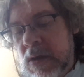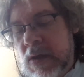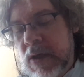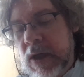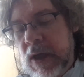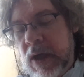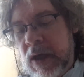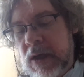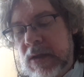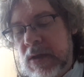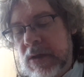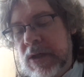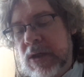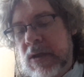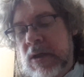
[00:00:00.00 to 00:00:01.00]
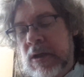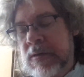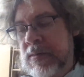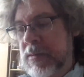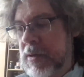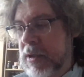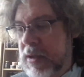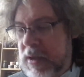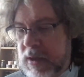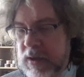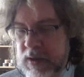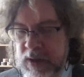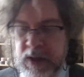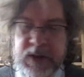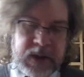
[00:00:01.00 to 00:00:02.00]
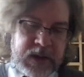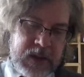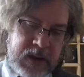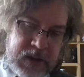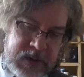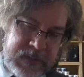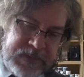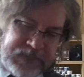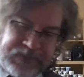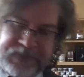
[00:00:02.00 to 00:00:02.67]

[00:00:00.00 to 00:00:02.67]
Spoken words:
Okay, so here comes I